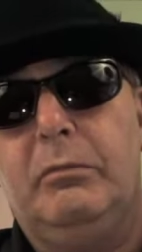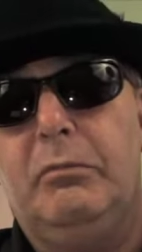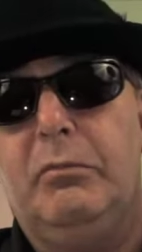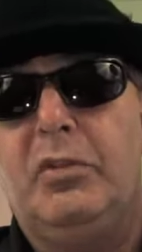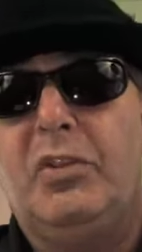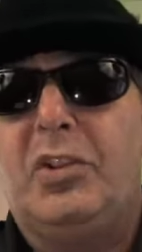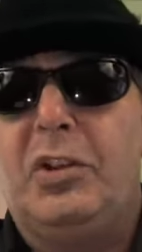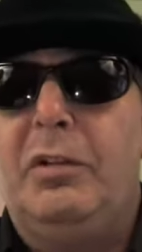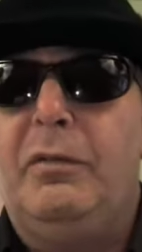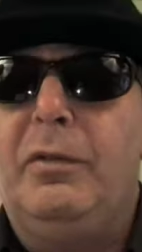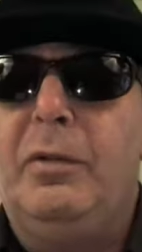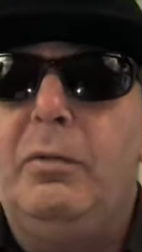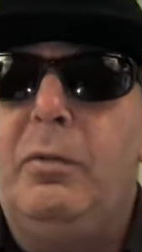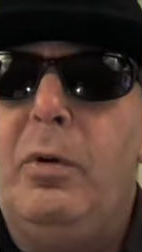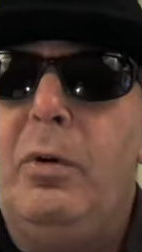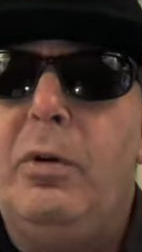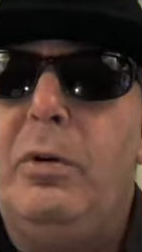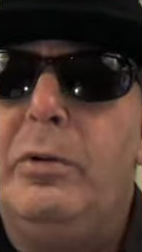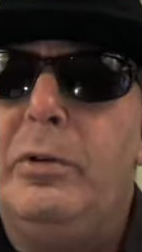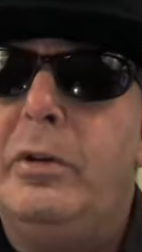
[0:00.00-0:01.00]
Civil
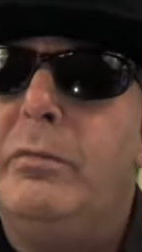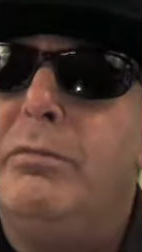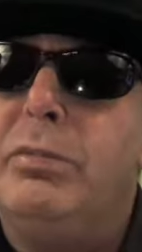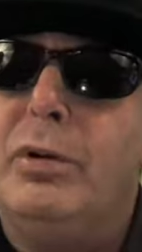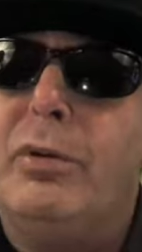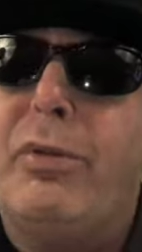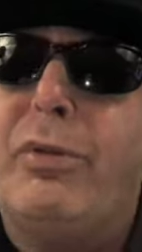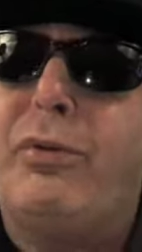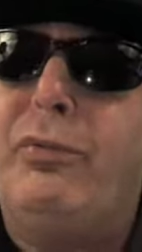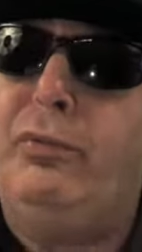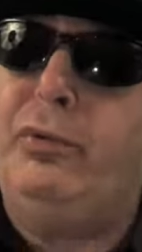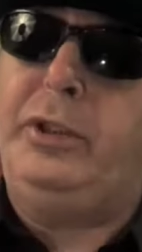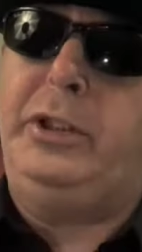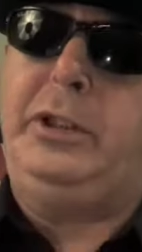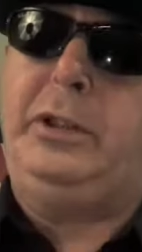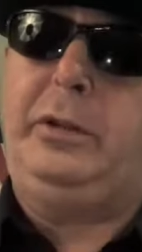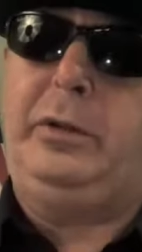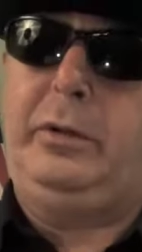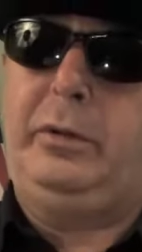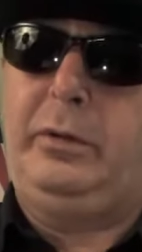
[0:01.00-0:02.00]
War number
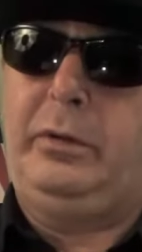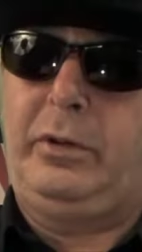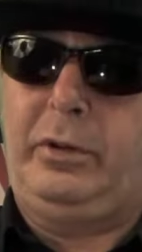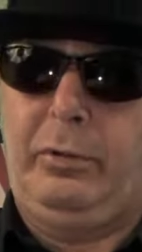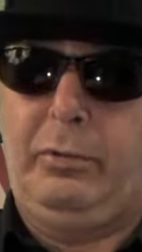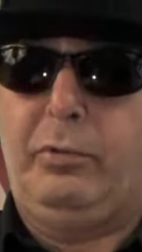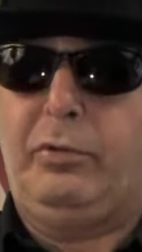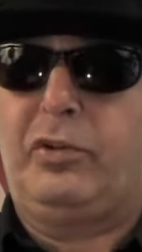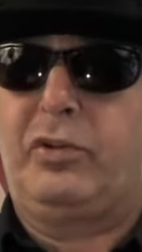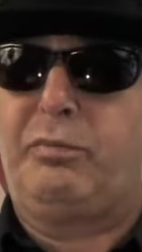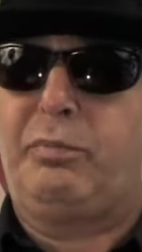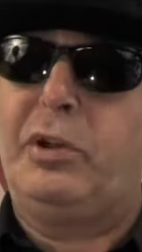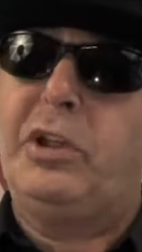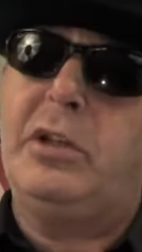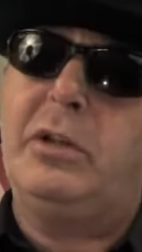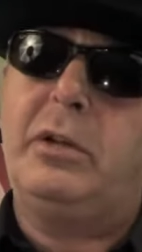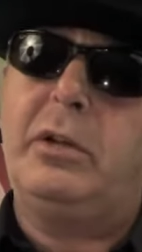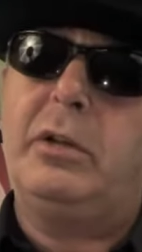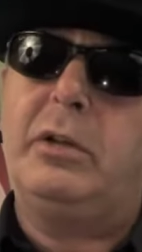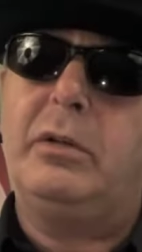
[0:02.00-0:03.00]
three, so to
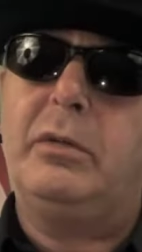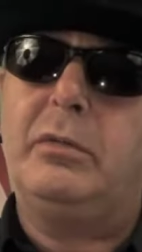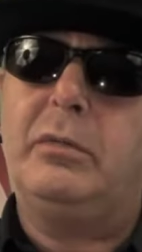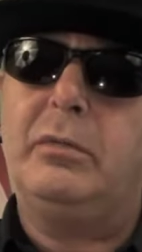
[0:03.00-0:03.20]
speak.